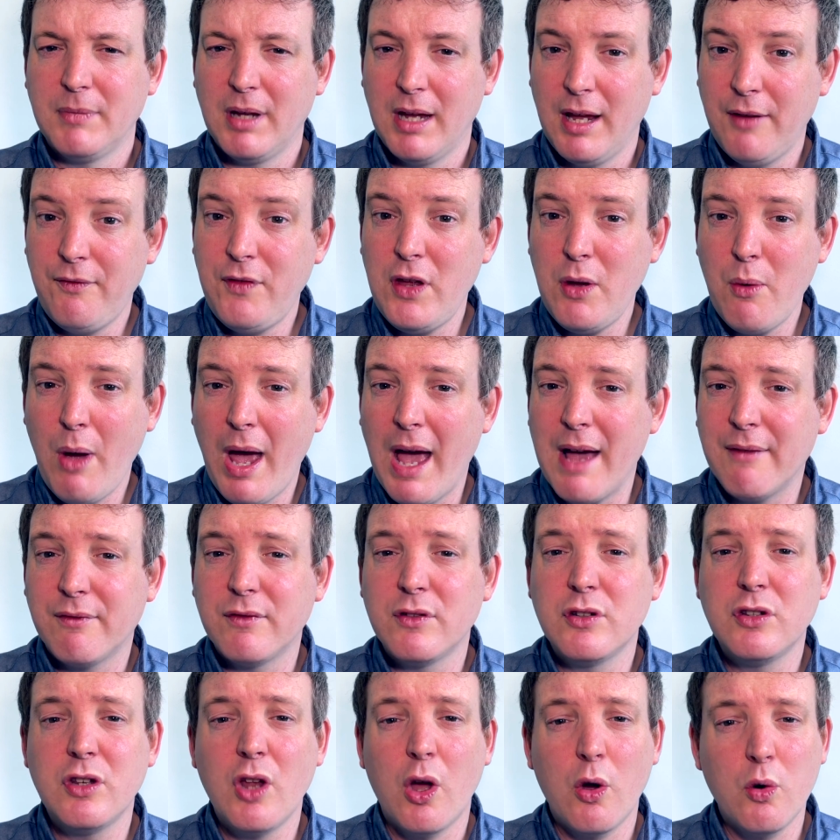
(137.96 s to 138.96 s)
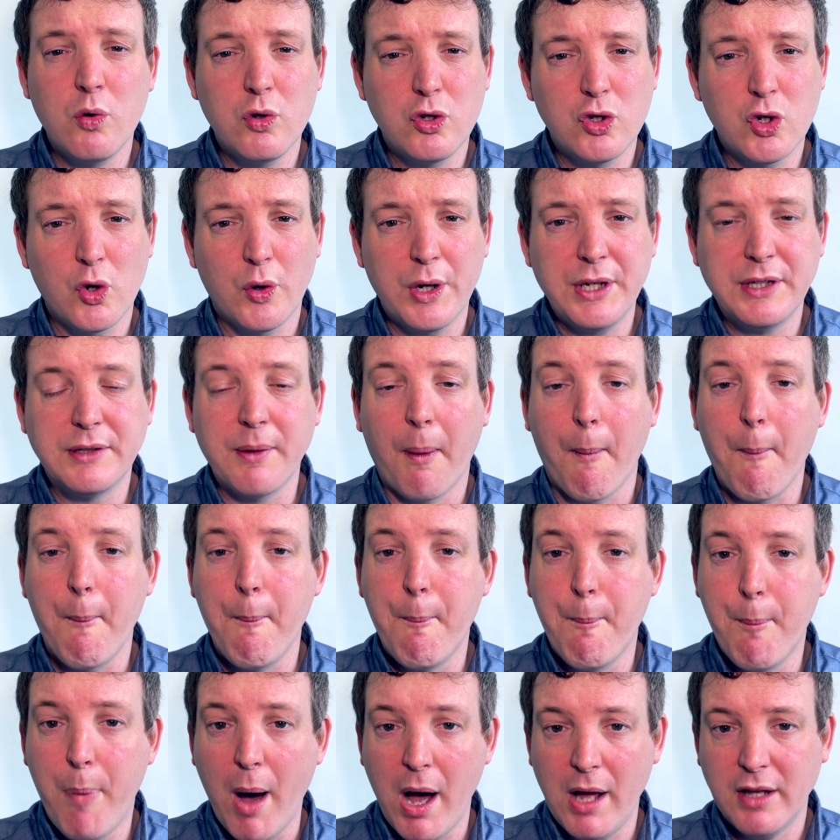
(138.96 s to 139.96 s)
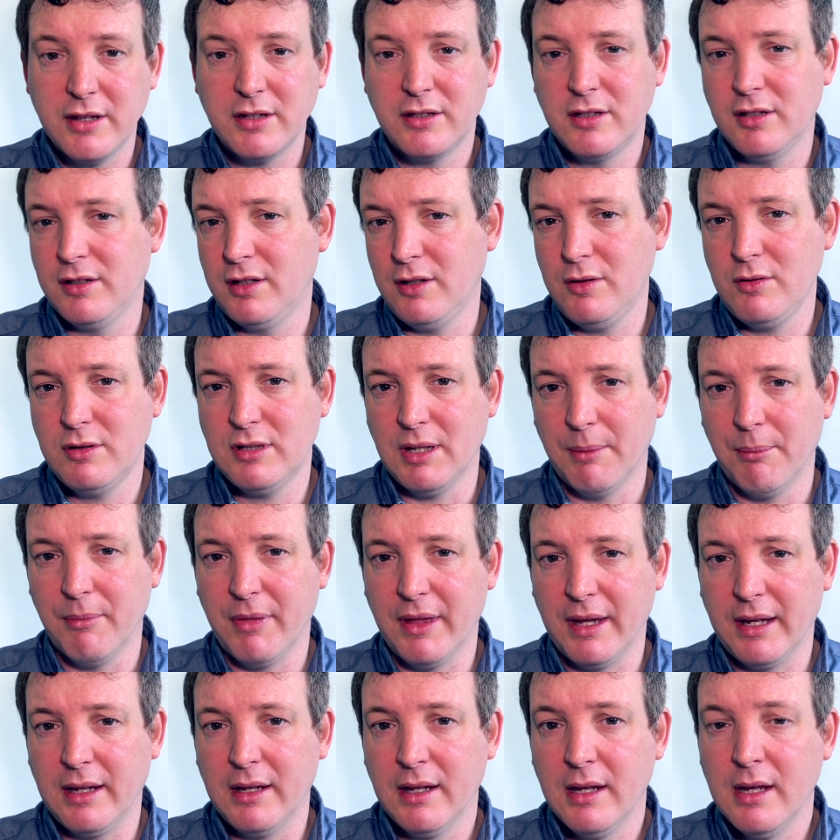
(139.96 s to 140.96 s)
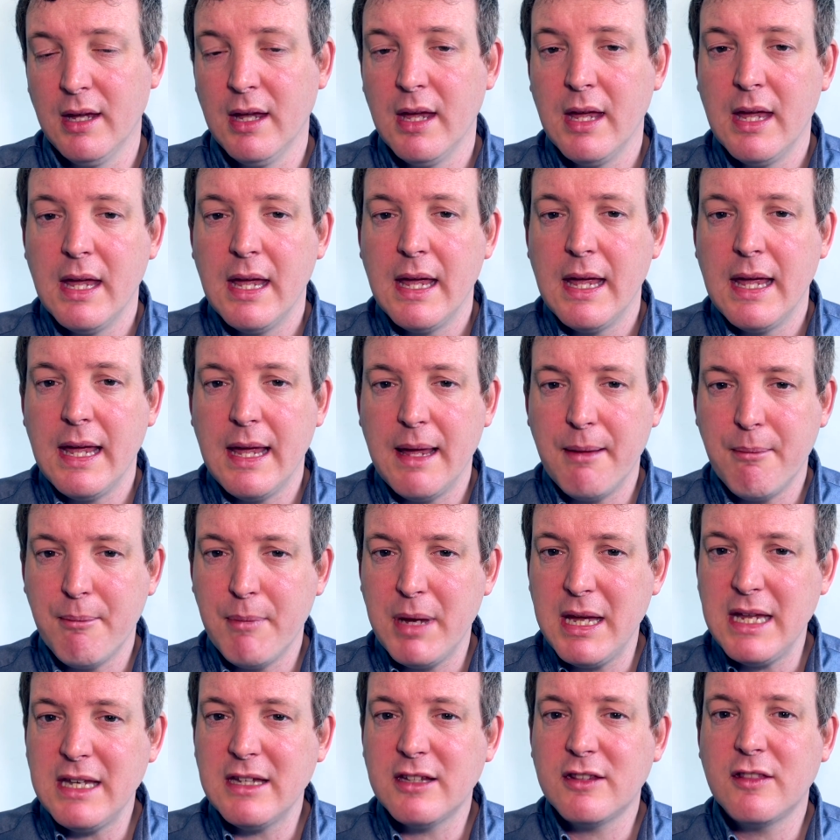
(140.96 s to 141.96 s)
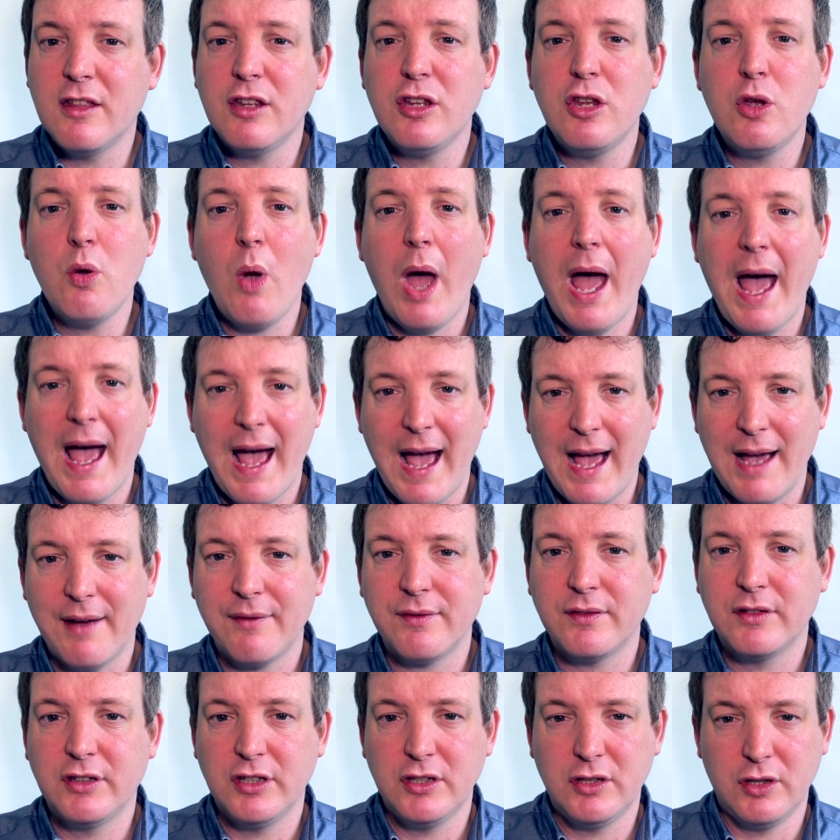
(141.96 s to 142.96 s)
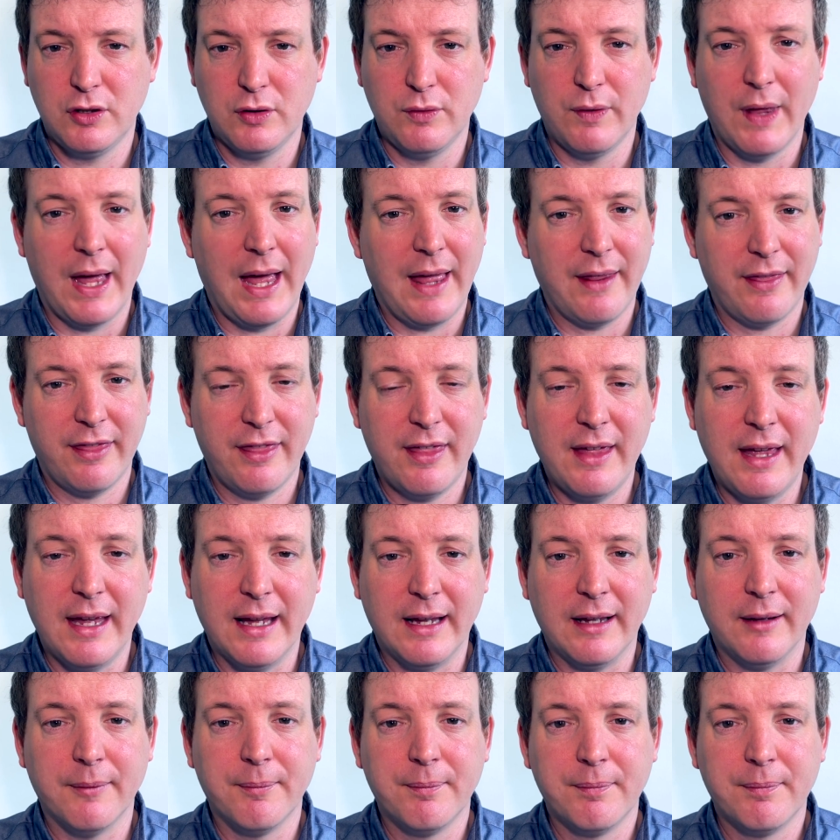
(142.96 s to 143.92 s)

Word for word: If you have no choice but to do something, it means that you have to do that thing.